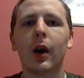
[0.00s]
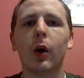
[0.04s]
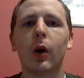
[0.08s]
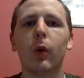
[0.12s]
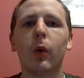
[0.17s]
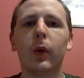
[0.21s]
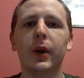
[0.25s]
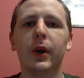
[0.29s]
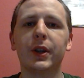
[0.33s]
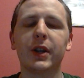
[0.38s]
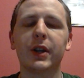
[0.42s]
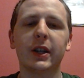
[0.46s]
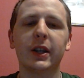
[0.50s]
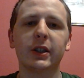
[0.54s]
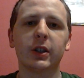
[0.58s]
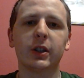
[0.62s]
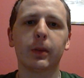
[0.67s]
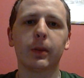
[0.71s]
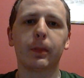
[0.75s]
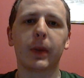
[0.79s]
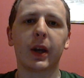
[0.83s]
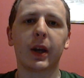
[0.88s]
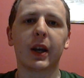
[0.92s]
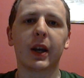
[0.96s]
which ends
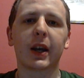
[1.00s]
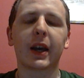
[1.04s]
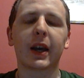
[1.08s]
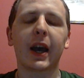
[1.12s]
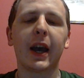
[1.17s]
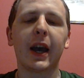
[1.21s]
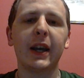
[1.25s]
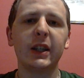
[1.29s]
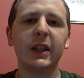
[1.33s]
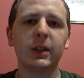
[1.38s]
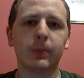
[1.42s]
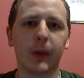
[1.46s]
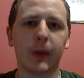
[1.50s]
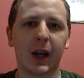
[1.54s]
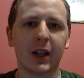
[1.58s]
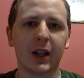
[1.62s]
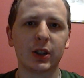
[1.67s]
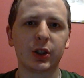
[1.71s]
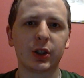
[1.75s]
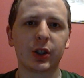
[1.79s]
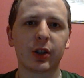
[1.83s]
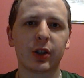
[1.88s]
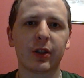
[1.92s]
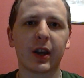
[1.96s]
up being a cage
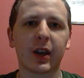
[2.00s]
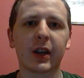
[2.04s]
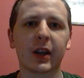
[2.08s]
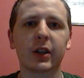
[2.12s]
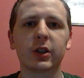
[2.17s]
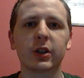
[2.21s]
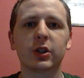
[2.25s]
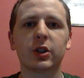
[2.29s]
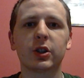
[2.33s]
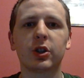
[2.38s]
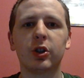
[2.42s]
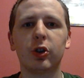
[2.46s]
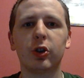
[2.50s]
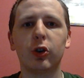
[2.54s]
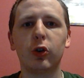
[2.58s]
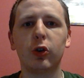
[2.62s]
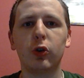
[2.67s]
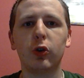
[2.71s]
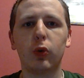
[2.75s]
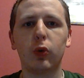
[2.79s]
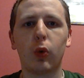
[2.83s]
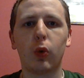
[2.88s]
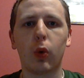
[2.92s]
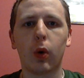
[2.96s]
match thanks
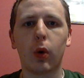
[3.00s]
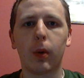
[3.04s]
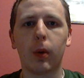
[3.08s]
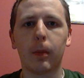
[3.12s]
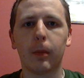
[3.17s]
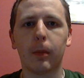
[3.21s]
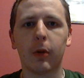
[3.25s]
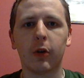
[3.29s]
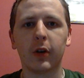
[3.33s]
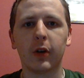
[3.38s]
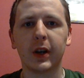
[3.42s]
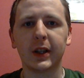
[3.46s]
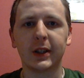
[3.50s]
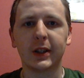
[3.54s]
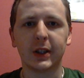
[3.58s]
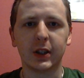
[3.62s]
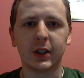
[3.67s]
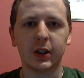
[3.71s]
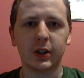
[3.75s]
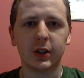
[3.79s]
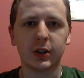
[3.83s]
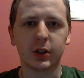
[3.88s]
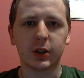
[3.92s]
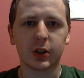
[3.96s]
to
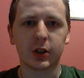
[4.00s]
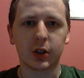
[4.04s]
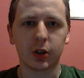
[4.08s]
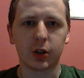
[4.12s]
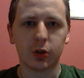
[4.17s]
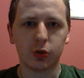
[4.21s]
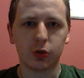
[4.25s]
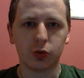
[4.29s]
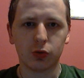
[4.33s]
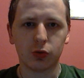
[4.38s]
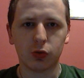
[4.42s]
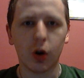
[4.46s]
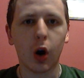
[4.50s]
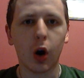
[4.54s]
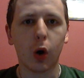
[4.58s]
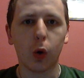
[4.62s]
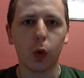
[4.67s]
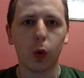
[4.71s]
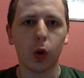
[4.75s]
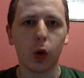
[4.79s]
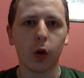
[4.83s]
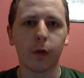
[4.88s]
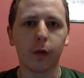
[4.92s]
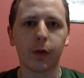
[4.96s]
Maurice's
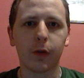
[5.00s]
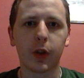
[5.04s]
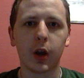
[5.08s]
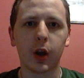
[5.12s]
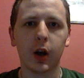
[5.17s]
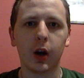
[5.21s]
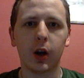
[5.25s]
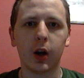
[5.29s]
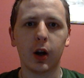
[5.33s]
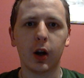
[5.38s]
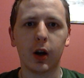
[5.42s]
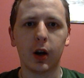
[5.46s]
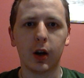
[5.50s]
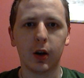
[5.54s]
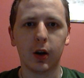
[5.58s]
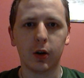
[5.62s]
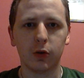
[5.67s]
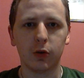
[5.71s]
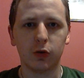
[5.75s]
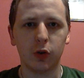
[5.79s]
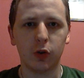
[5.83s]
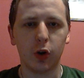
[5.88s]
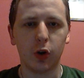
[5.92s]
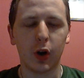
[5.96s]
role of the
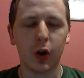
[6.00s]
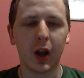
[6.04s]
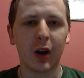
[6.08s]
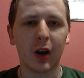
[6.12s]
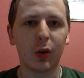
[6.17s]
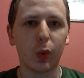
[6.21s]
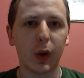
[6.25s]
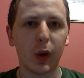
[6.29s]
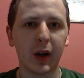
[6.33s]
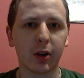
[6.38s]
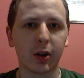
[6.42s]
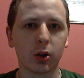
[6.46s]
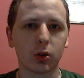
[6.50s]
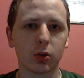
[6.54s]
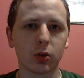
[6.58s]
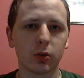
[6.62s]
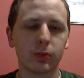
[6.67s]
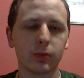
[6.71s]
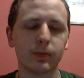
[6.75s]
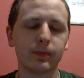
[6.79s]
roulette wheel.